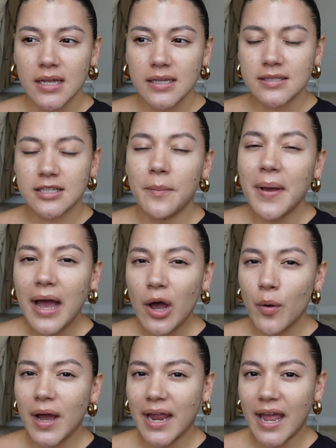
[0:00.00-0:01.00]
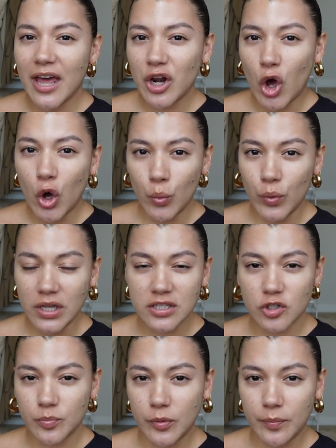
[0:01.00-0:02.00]
somehow I had all week
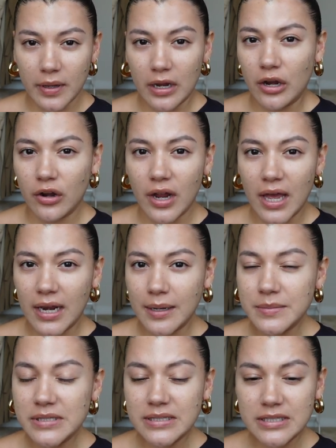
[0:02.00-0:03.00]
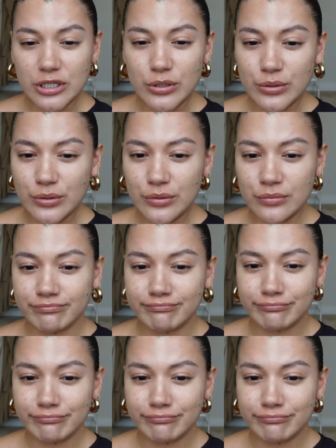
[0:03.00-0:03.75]
to prepare and I'm still